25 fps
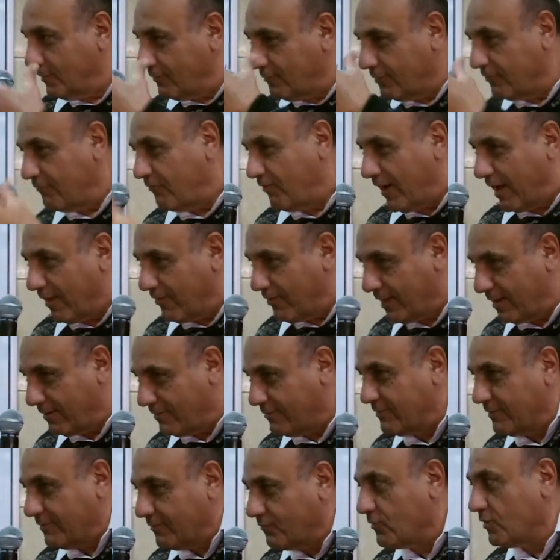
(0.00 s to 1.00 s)
Father
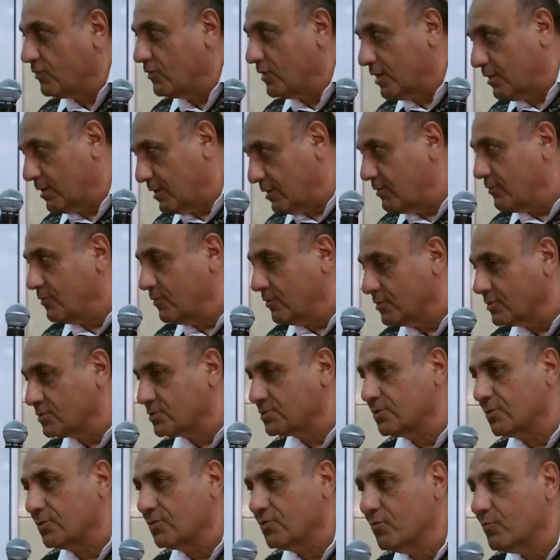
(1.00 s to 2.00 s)
in your
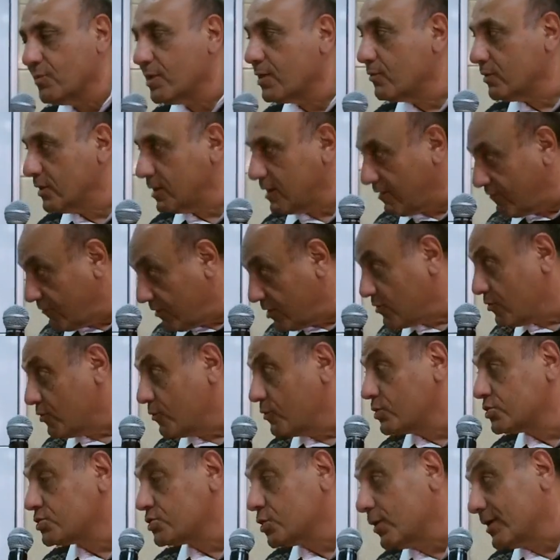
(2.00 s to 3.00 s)
storeroom, he will
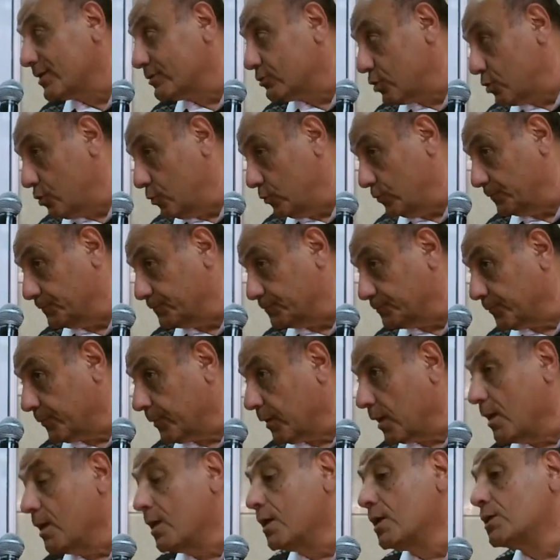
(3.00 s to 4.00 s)
show it to you.
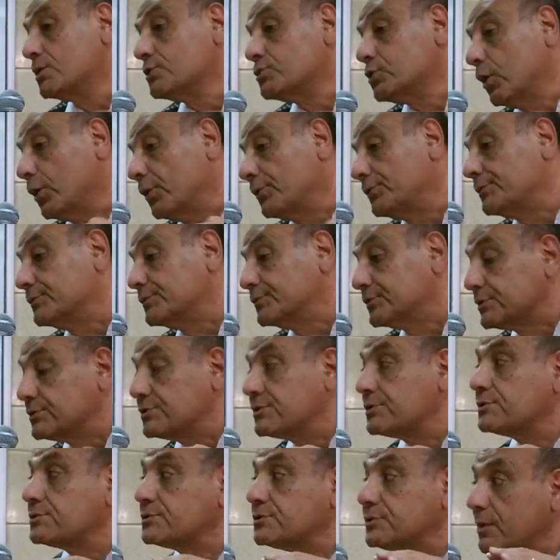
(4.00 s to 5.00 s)
So this
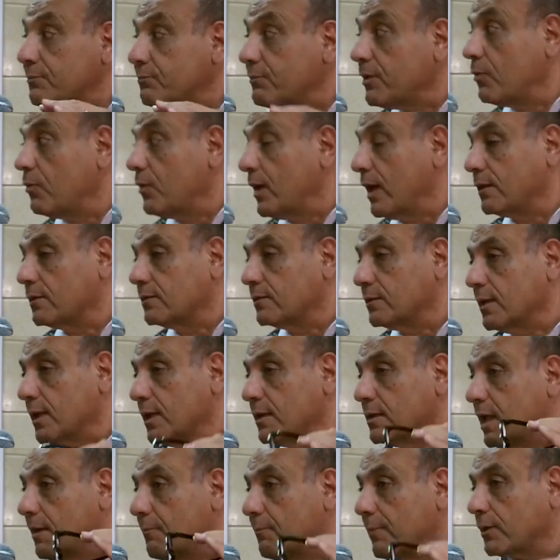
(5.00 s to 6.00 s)
is number one.
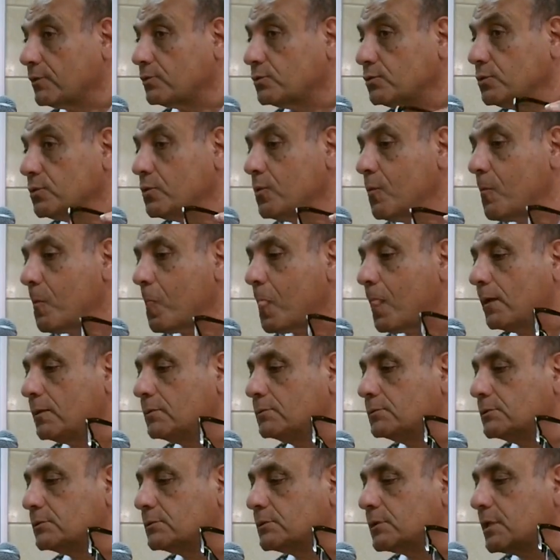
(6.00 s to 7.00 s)
Number two,
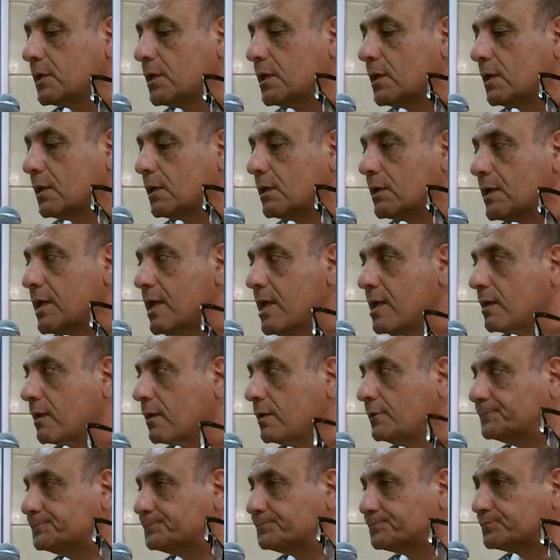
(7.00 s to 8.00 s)
the Greek
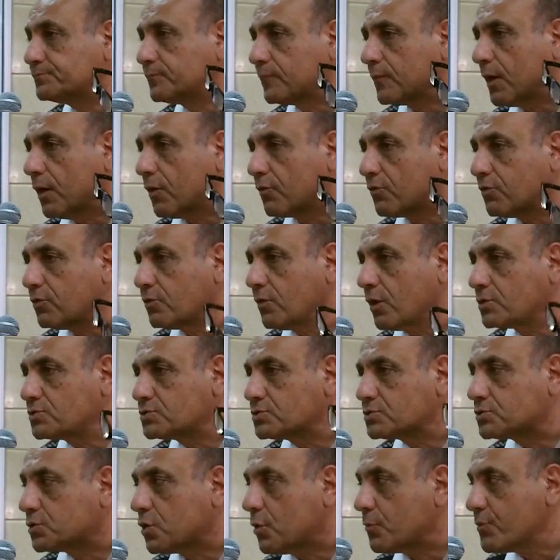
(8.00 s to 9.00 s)

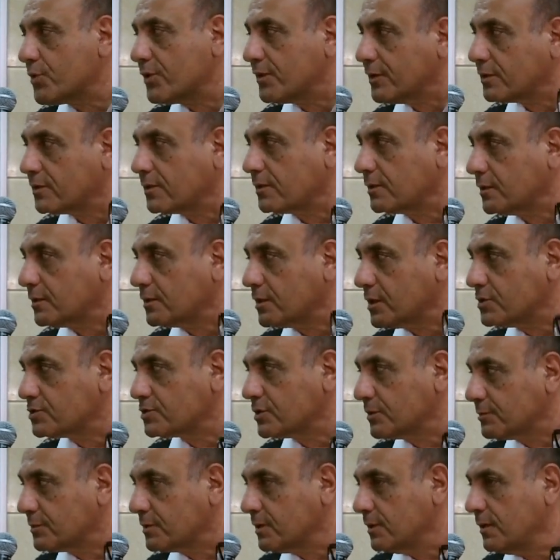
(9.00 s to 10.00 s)
Orthodox community in
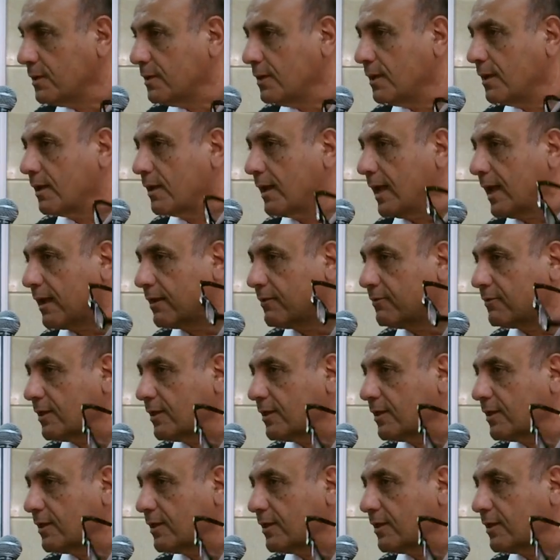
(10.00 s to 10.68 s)
Egypt. Like